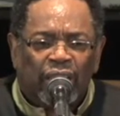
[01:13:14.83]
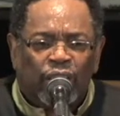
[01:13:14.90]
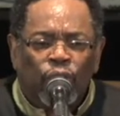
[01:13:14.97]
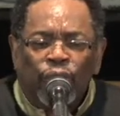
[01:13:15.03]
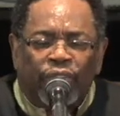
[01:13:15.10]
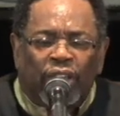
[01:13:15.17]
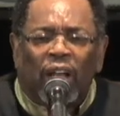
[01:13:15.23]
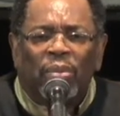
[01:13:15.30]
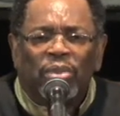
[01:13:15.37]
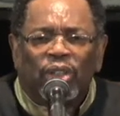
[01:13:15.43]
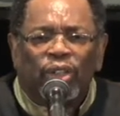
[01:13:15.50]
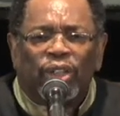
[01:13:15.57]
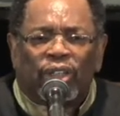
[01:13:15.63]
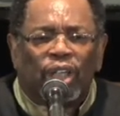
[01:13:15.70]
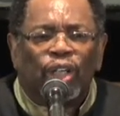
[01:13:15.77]
You come
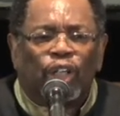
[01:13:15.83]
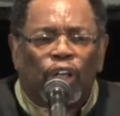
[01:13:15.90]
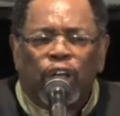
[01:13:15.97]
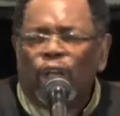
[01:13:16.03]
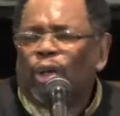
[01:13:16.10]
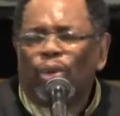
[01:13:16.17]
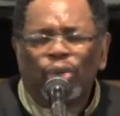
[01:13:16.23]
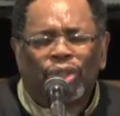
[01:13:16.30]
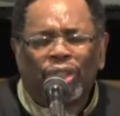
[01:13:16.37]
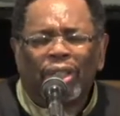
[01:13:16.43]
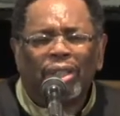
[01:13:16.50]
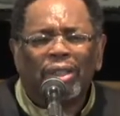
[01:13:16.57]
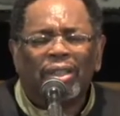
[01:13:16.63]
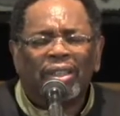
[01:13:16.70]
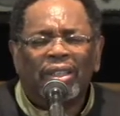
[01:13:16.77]
to the
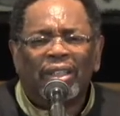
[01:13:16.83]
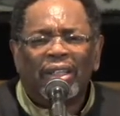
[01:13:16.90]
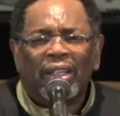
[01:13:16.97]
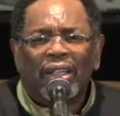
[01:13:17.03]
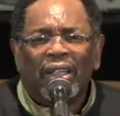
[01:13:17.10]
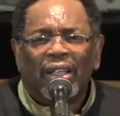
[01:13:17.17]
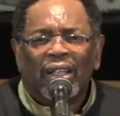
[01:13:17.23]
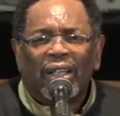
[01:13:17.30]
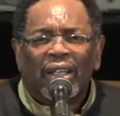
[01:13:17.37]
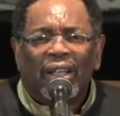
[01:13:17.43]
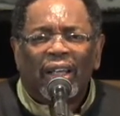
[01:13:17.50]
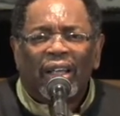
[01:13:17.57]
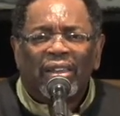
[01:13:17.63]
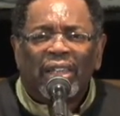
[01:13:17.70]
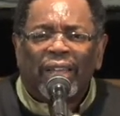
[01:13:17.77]
conclusion
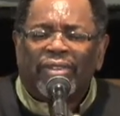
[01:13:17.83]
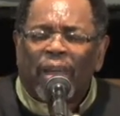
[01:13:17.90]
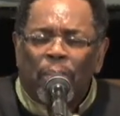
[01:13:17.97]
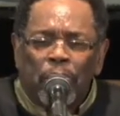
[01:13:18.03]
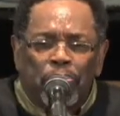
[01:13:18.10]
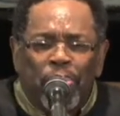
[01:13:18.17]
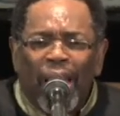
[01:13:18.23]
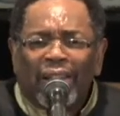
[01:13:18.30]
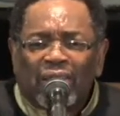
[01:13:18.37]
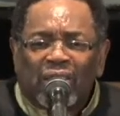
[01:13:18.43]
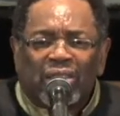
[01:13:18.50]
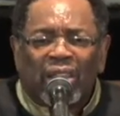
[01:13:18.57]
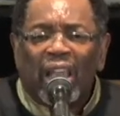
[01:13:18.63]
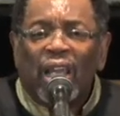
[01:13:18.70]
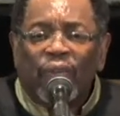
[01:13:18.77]
that the
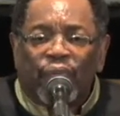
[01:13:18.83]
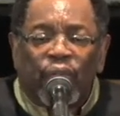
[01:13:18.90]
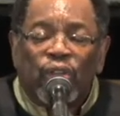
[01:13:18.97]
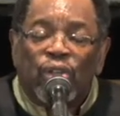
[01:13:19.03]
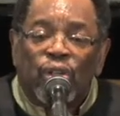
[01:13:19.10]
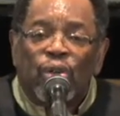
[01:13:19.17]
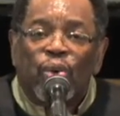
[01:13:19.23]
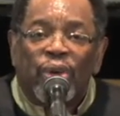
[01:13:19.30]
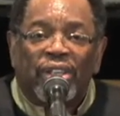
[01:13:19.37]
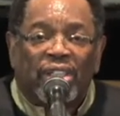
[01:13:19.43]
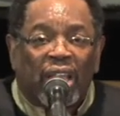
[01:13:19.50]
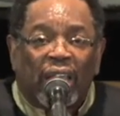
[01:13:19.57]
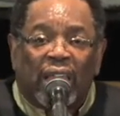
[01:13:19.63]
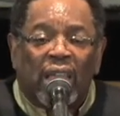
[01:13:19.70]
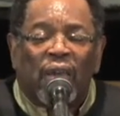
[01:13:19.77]
best thing for you
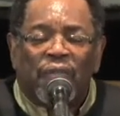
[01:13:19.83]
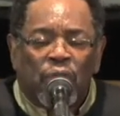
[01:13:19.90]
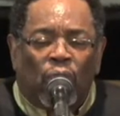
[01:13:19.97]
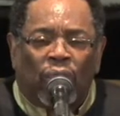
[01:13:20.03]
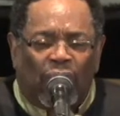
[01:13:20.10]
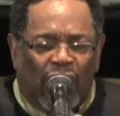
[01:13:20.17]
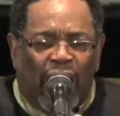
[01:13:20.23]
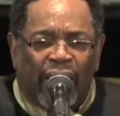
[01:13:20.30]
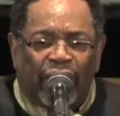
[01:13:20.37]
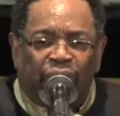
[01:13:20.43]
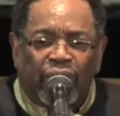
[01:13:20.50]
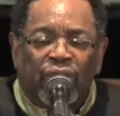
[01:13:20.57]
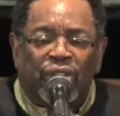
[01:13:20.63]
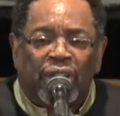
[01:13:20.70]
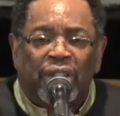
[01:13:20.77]
is to give your life
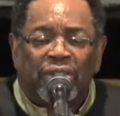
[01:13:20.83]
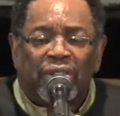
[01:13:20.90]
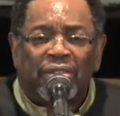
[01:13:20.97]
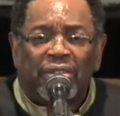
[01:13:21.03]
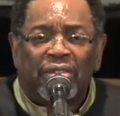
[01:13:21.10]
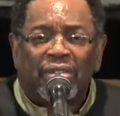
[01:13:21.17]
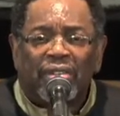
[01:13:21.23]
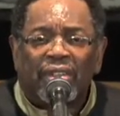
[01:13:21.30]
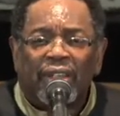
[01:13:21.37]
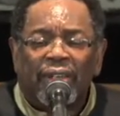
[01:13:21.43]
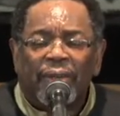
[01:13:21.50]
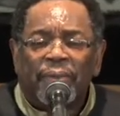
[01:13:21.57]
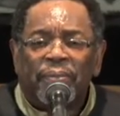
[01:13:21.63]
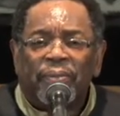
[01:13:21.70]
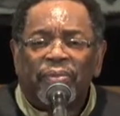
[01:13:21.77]
to Jesus.
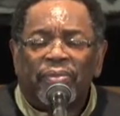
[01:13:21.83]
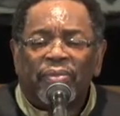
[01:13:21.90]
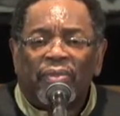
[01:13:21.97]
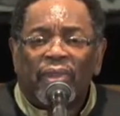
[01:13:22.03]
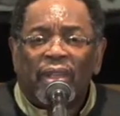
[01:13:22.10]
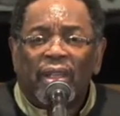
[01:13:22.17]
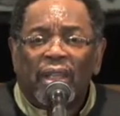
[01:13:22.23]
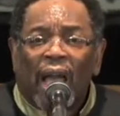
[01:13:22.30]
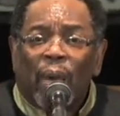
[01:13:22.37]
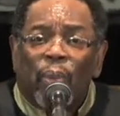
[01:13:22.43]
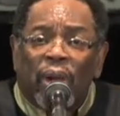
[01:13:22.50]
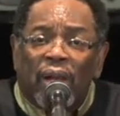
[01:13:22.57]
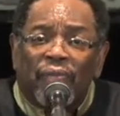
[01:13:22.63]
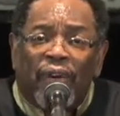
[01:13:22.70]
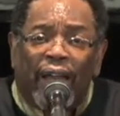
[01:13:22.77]
I
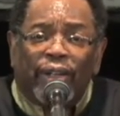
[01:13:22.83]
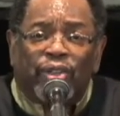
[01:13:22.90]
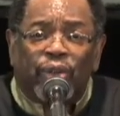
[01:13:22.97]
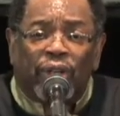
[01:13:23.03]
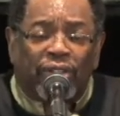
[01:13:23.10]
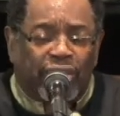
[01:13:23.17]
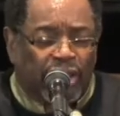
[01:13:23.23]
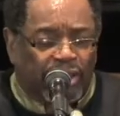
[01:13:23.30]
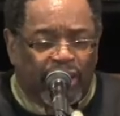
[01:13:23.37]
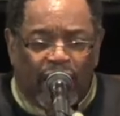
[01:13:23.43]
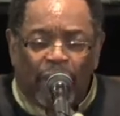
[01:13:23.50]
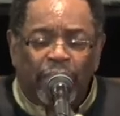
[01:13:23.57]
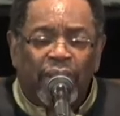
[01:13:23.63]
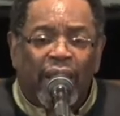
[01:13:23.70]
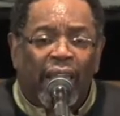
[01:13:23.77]
want to invite you to just
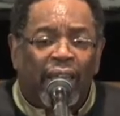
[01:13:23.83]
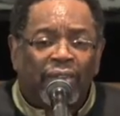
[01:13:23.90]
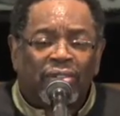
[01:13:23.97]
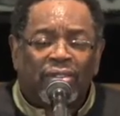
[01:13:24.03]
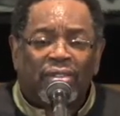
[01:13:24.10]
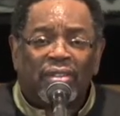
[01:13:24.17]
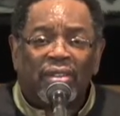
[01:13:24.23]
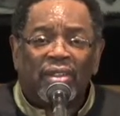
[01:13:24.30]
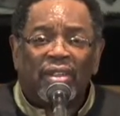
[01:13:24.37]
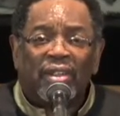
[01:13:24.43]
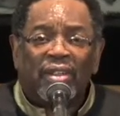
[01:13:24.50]
tell him yes.